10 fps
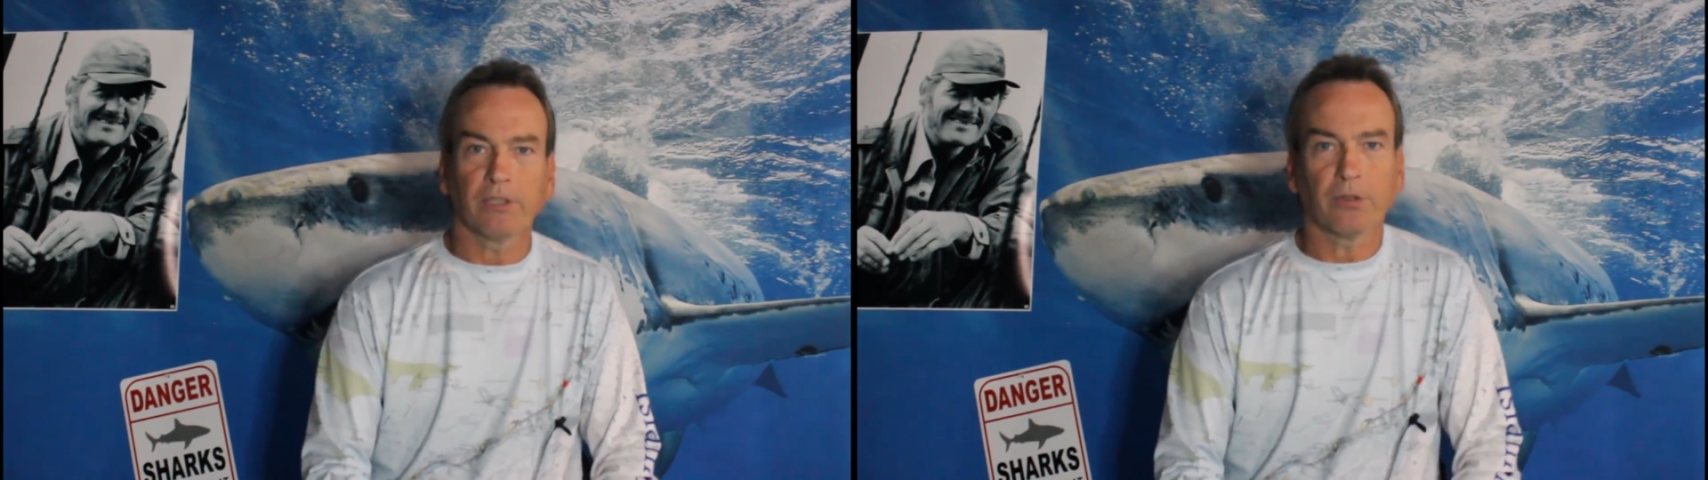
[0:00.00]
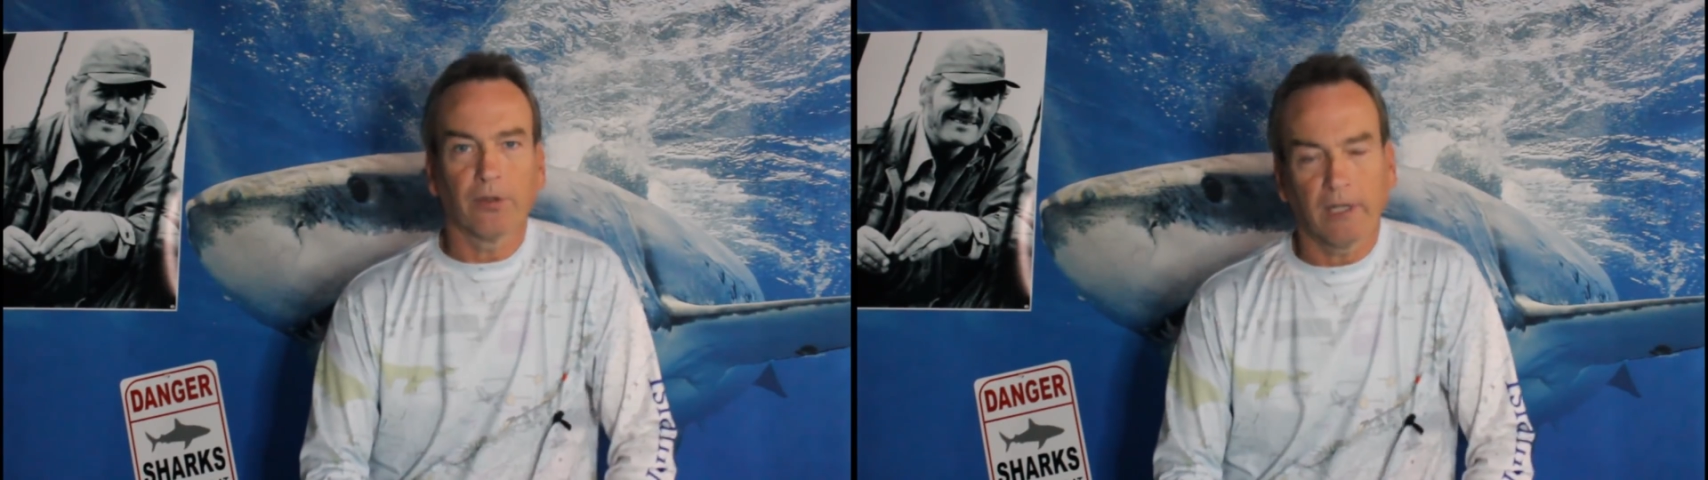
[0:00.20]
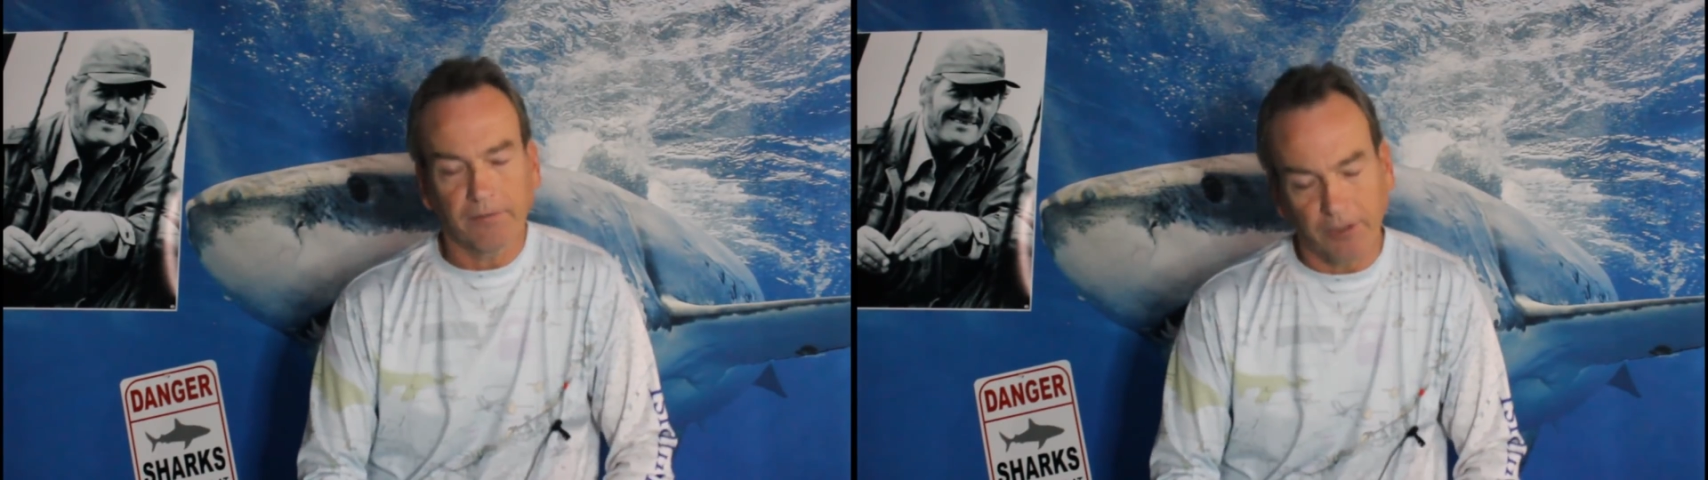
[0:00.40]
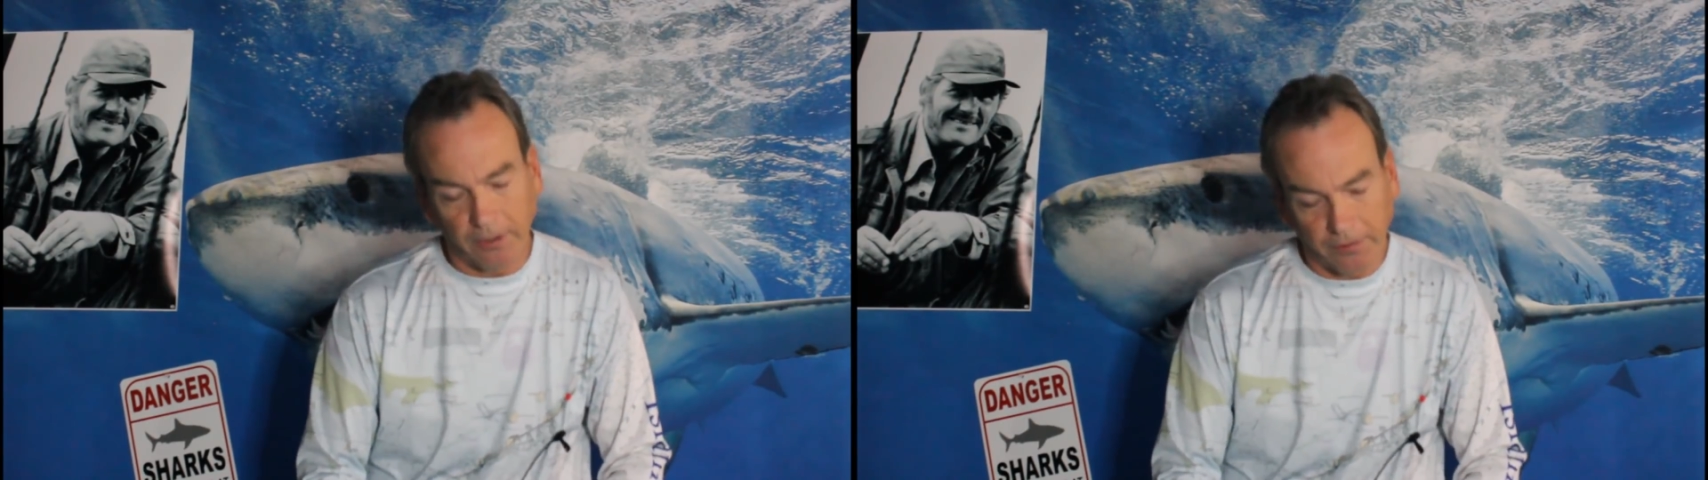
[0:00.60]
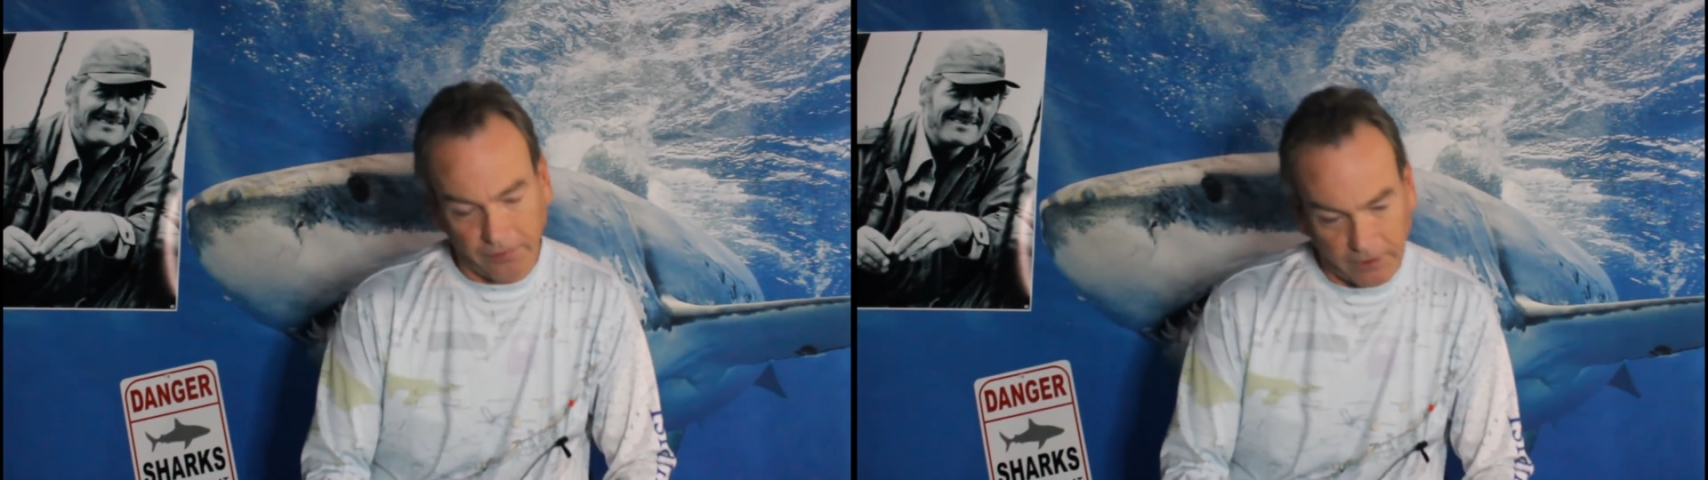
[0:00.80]
they go after
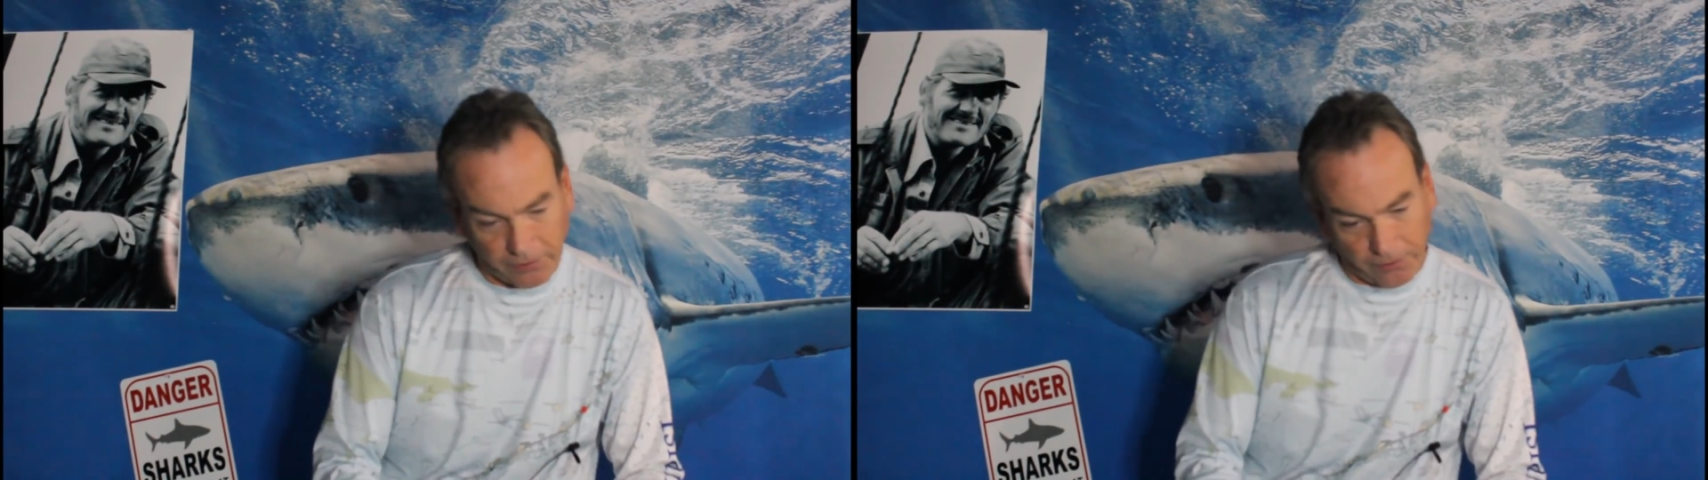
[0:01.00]
their fish.